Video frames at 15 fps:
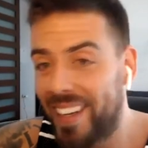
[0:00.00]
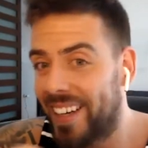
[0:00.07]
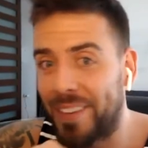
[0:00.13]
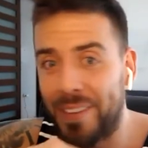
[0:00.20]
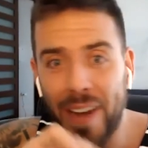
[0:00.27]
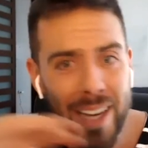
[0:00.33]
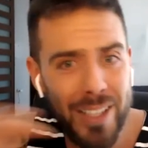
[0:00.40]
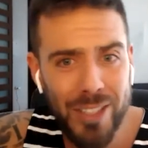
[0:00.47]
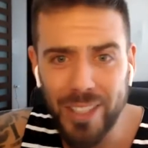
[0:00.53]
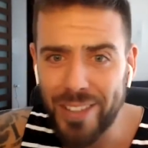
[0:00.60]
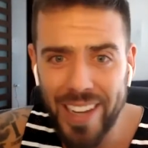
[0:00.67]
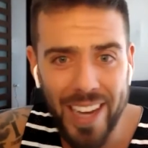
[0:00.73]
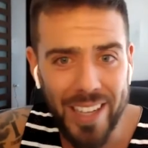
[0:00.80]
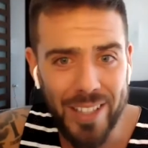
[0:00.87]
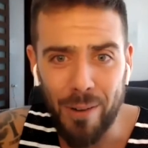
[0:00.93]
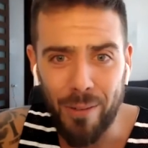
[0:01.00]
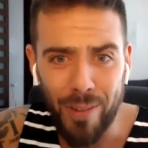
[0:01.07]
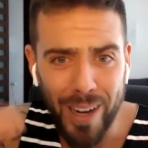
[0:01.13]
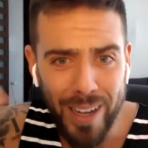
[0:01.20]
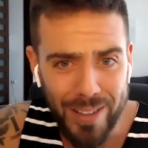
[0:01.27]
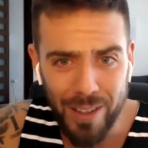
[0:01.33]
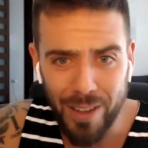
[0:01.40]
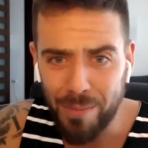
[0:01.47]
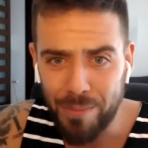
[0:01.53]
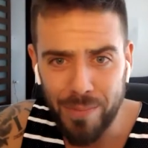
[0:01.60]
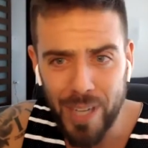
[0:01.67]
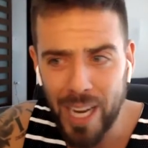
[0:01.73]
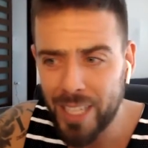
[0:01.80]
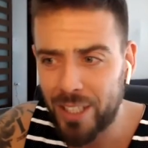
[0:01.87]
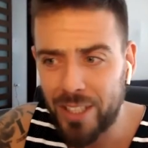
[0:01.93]
not just as a resume,
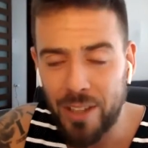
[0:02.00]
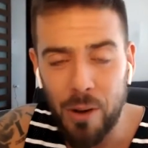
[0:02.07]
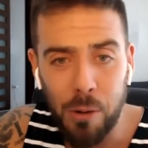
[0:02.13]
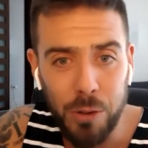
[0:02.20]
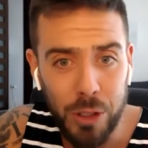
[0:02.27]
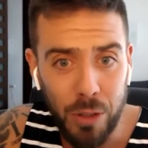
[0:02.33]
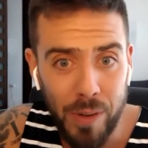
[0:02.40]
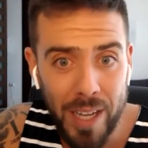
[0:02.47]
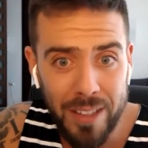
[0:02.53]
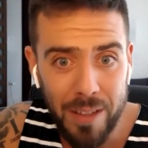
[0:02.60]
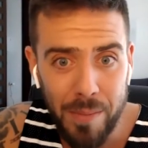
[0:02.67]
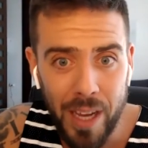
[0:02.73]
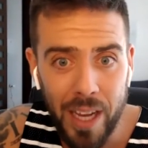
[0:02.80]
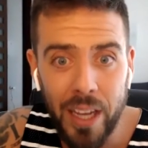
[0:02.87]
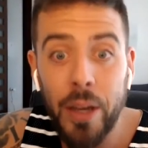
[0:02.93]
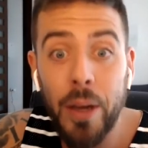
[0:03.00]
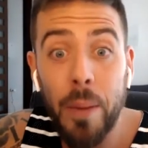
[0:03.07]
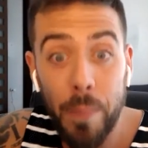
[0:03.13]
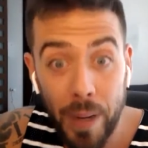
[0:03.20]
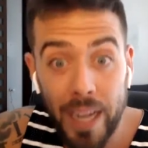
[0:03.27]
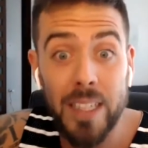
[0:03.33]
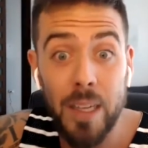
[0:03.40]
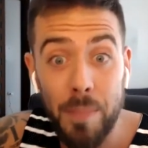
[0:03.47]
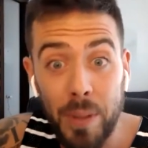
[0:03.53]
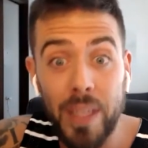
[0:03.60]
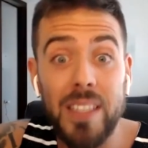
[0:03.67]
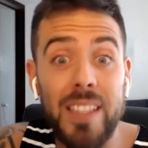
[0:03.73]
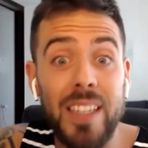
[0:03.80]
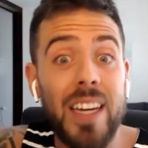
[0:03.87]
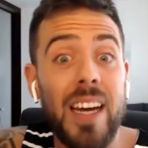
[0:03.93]
not just to hold your resume, but as a
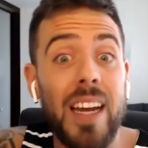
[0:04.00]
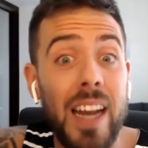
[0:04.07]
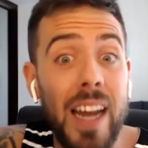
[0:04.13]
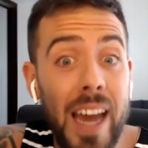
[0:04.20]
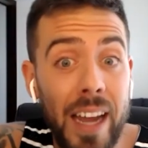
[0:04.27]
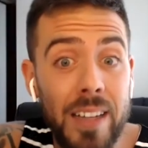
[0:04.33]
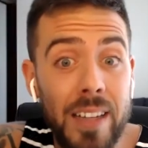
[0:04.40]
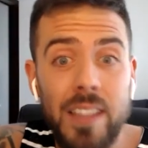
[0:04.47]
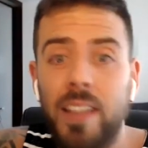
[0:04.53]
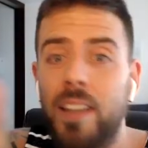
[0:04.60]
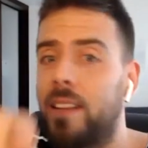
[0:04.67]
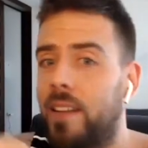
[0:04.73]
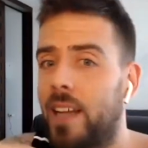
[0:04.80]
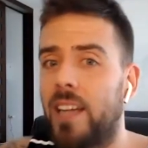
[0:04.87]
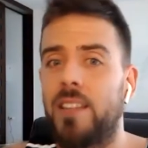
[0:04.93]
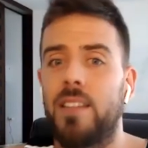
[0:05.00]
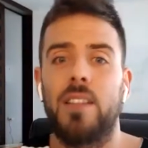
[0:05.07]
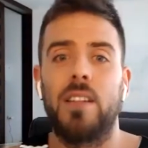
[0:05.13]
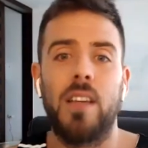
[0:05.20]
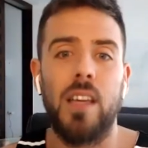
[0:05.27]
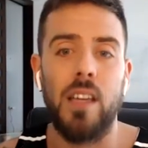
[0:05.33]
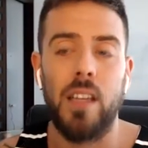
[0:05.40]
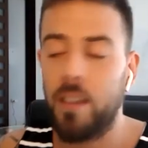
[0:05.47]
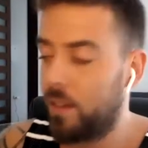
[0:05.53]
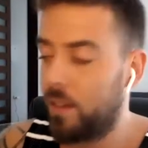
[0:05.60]
place to connect, that's the key.